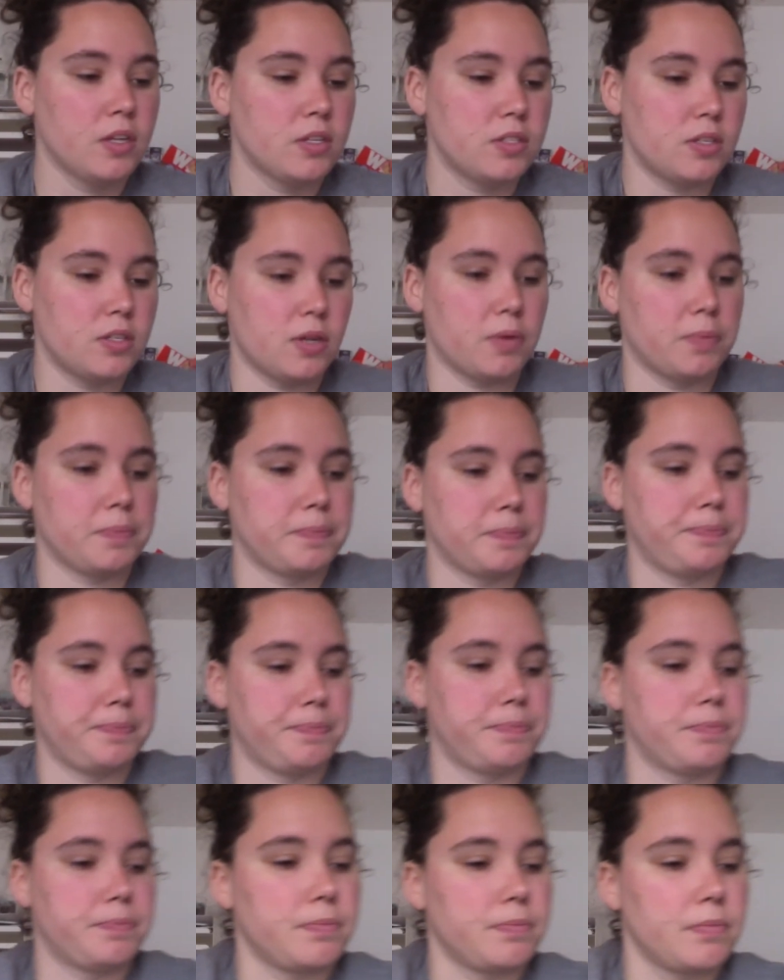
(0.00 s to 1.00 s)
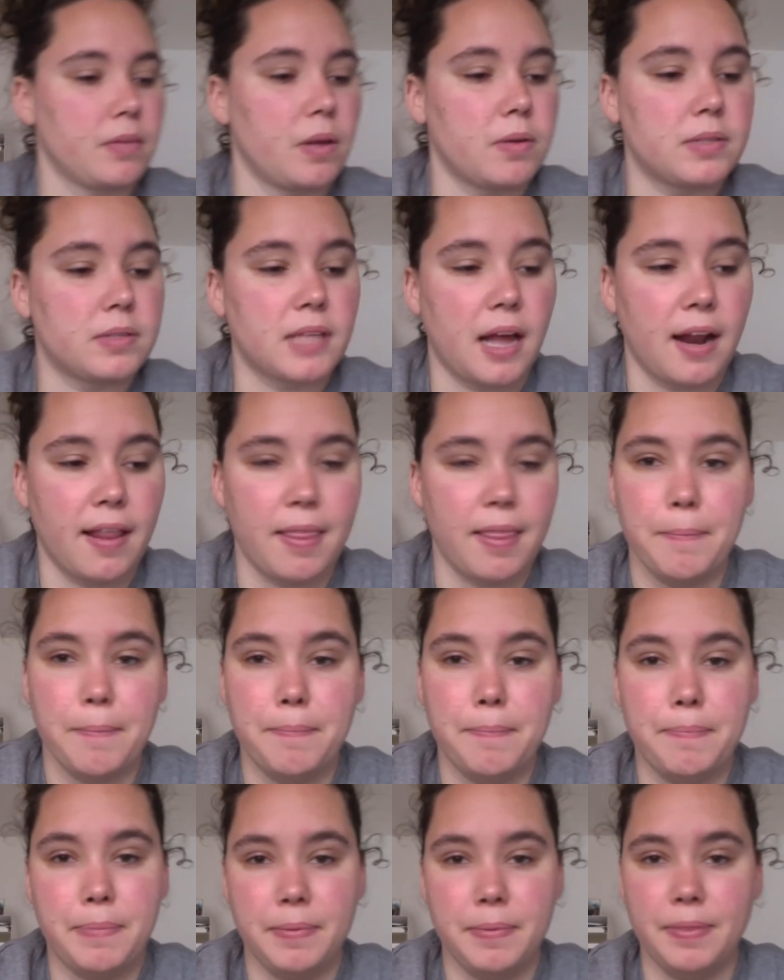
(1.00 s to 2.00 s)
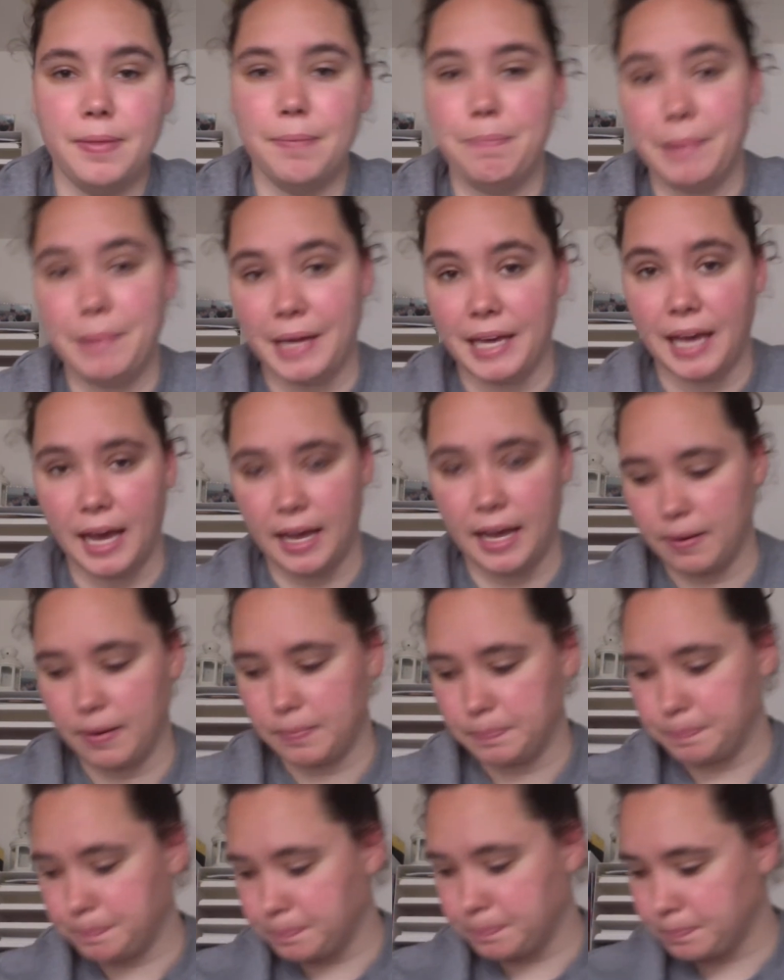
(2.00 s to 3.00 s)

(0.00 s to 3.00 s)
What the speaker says: So that was kind of the big item.